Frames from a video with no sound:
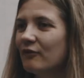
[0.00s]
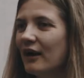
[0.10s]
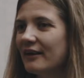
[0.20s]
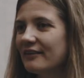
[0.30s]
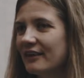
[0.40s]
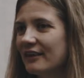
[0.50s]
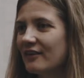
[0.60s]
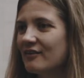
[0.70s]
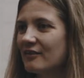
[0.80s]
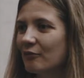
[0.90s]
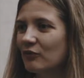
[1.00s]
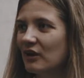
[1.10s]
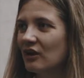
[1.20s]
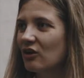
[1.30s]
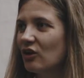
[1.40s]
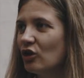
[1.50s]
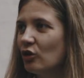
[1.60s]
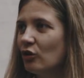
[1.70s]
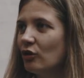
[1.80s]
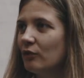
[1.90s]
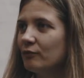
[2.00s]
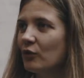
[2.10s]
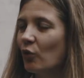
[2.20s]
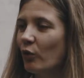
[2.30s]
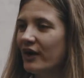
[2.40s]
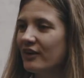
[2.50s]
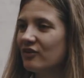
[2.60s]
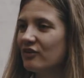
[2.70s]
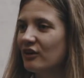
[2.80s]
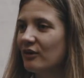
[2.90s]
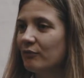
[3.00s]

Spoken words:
I think it's something quite